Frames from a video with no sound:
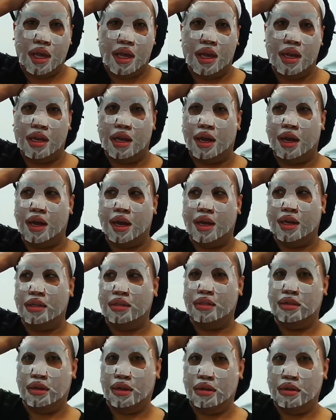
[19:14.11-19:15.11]
And I
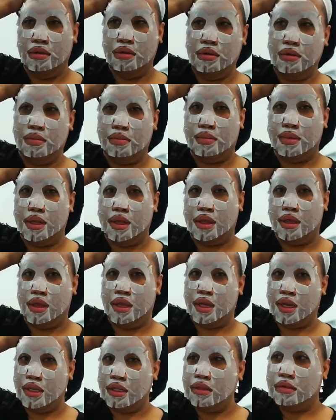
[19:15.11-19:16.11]
do, but
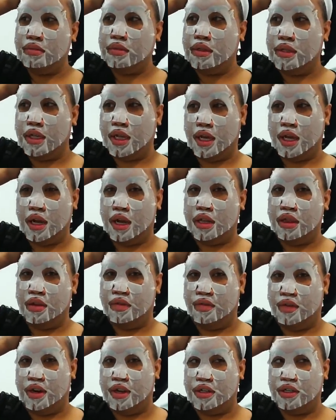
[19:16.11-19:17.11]
this was like on the
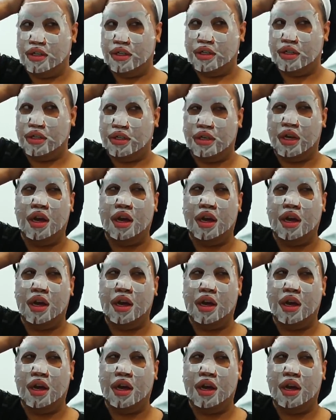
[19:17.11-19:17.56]
verge.